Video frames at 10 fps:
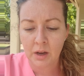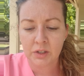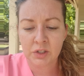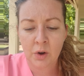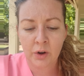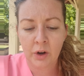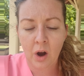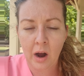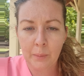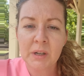So
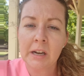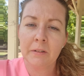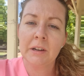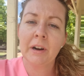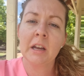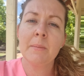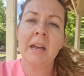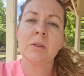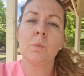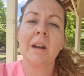I would definitely
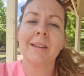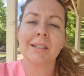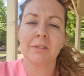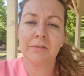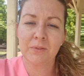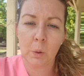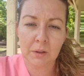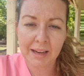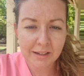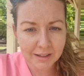recommend one that's a
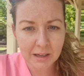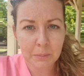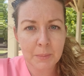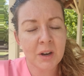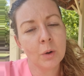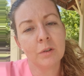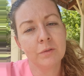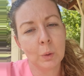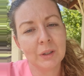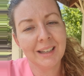folate supplement, not a
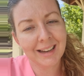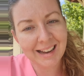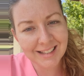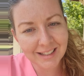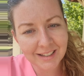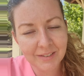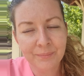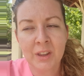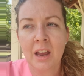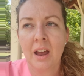folic acid.
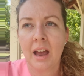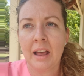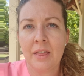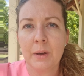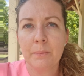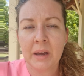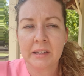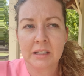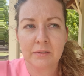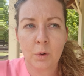The
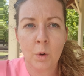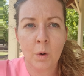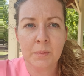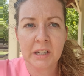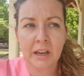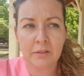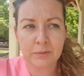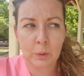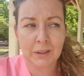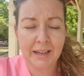best form to get
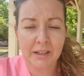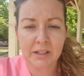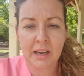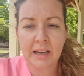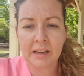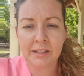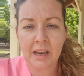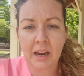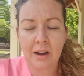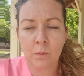folate is
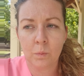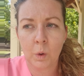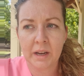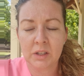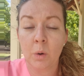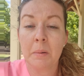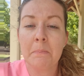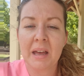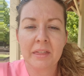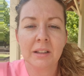in what is called a
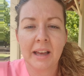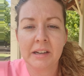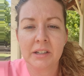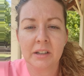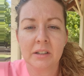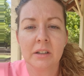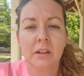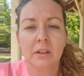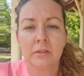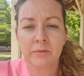methylated
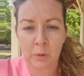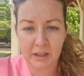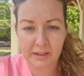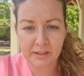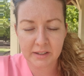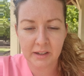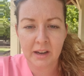folate.